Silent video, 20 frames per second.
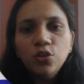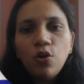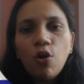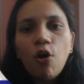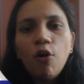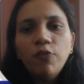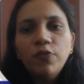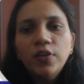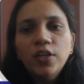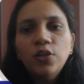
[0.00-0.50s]

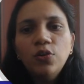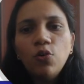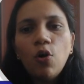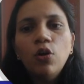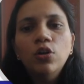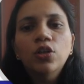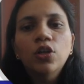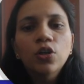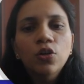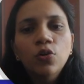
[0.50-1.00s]
of the
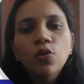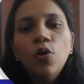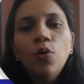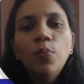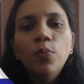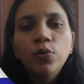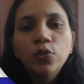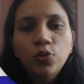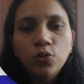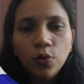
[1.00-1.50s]
daughter
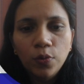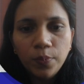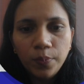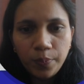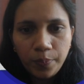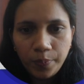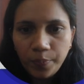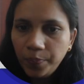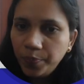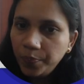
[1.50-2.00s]
chromosome.